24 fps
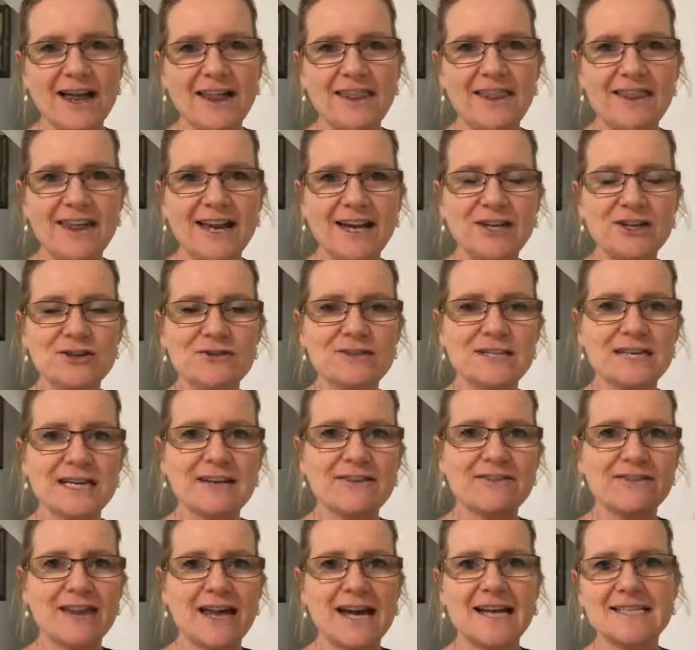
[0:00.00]
and then you
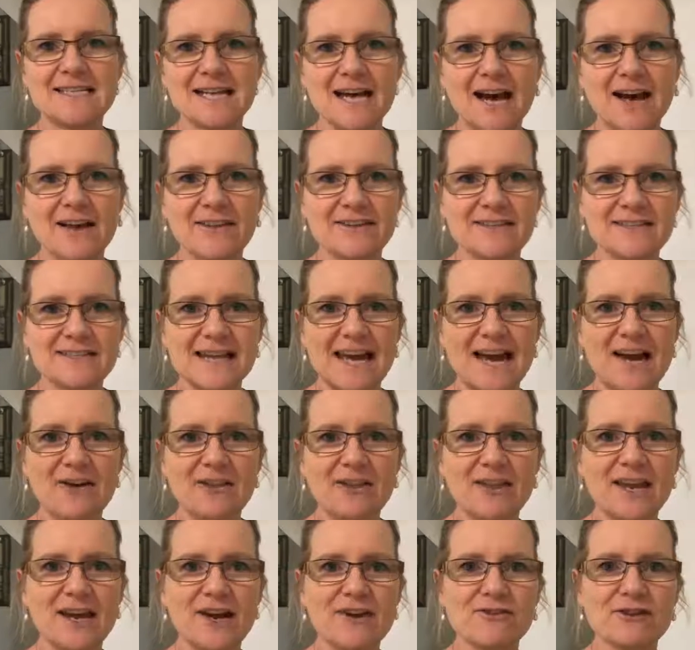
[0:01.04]
deliver that to others
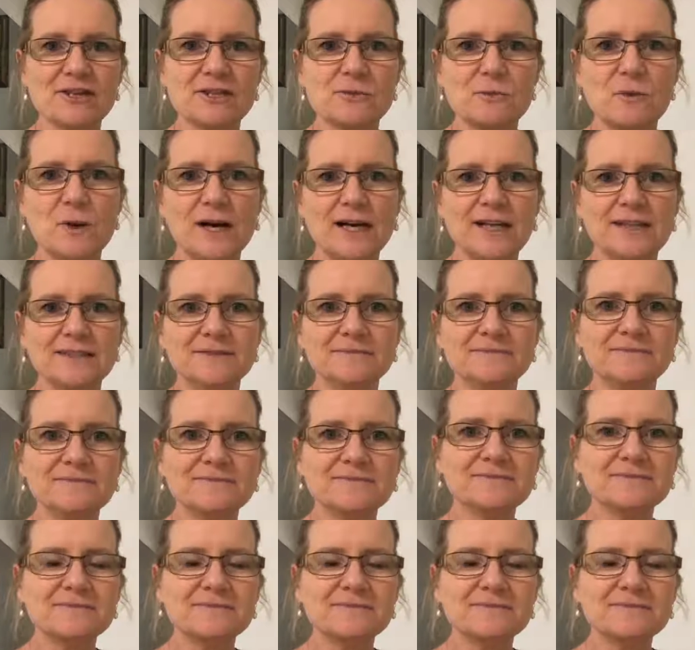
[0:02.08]
out there as well.